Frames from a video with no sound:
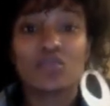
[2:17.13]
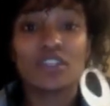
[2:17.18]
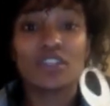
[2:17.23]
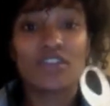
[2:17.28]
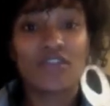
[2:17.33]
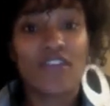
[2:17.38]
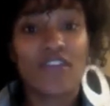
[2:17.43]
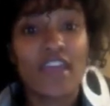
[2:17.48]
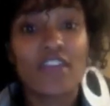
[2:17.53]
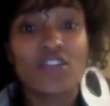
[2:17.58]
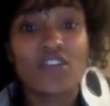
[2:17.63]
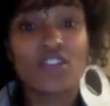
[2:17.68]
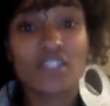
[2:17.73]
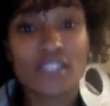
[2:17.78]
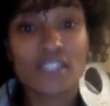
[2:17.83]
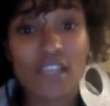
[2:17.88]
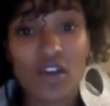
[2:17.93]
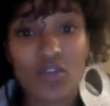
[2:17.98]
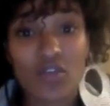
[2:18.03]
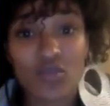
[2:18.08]
defend
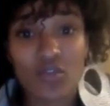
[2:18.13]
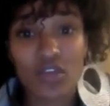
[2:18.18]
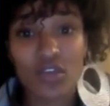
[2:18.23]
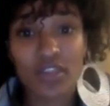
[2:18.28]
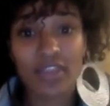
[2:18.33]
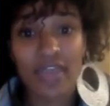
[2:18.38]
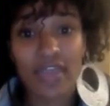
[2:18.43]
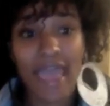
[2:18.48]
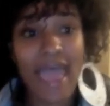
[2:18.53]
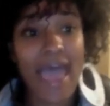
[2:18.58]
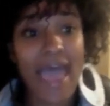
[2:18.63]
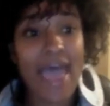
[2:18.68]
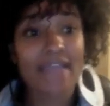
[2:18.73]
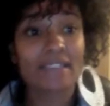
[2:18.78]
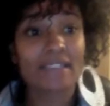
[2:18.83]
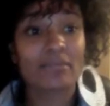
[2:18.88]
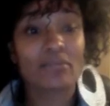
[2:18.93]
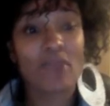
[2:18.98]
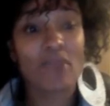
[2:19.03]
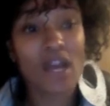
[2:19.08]
yourself with
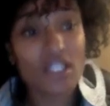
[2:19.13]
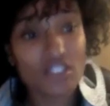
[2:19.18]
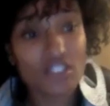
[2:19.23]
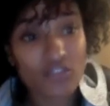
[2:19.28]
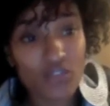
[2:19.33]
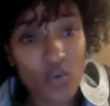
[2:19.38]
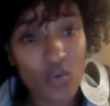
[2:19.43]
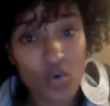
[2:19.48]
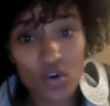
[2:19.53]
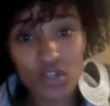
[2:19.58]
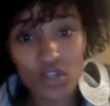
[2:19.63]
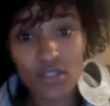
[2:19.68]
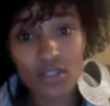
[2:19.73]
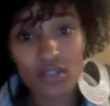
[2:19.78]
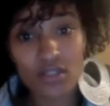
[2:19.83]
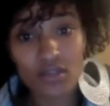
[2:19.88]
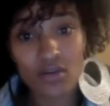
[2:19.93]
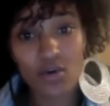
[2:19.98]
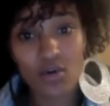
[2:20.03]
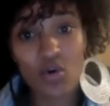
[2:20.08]
as much force